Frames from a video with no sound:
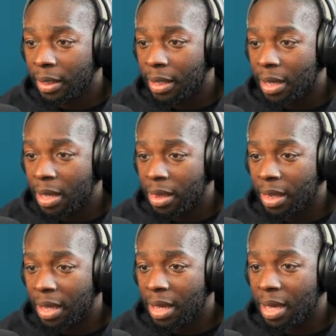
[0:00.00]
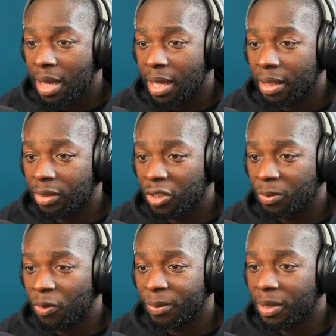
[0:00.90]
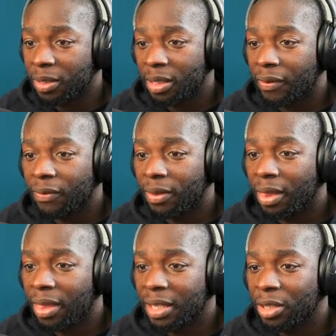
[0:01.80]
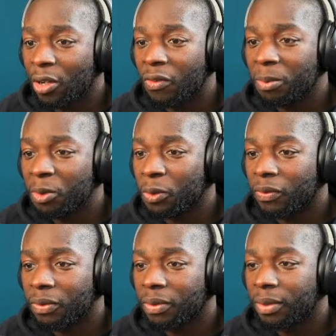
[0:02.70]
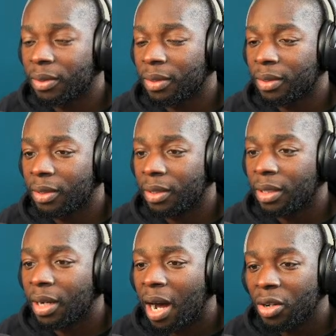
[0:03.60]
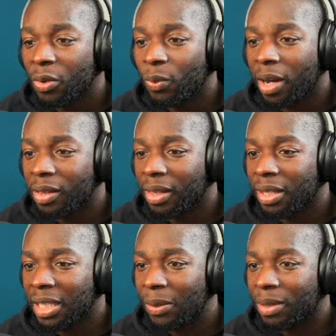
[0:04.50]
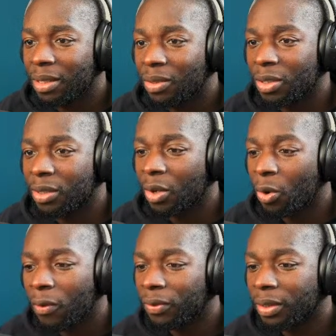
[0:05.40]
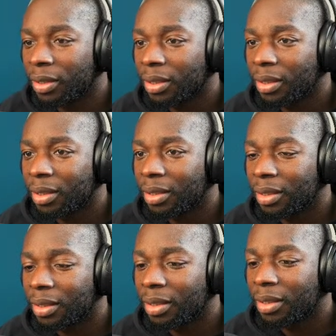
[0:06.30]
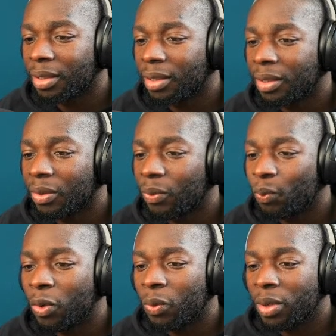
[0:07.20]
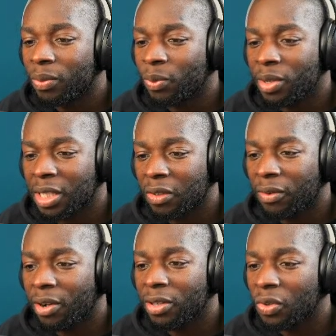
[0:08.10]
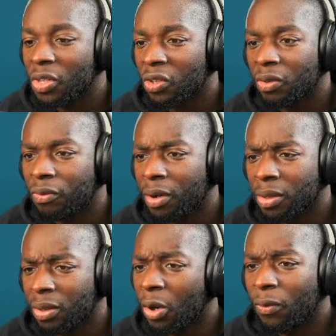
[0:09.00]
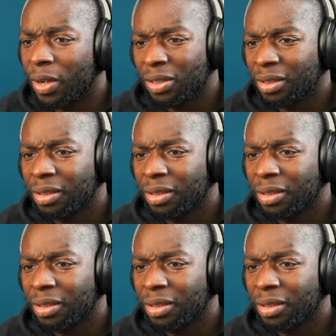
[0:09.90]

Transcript: And then it just removes a bunch of stuff. This dot remove. I don't know why the this keyword is used so often. What is this referring to? Is it referring to the whole function?